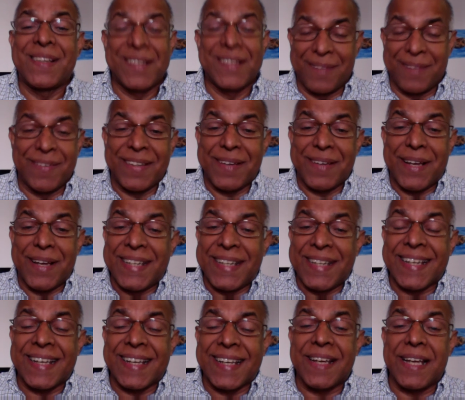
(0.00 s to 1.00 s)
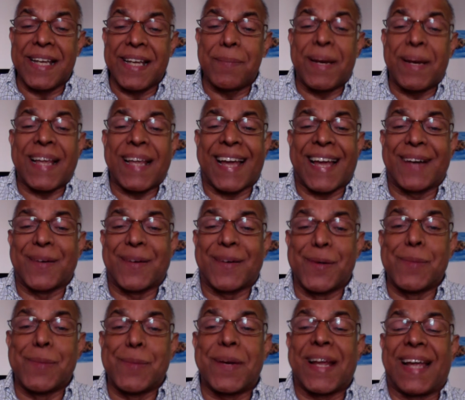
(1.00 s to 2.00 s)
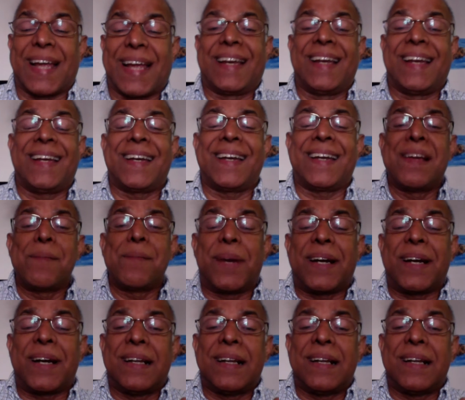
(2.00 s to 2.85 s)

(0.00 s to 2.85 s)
Anybody can comprehend it, but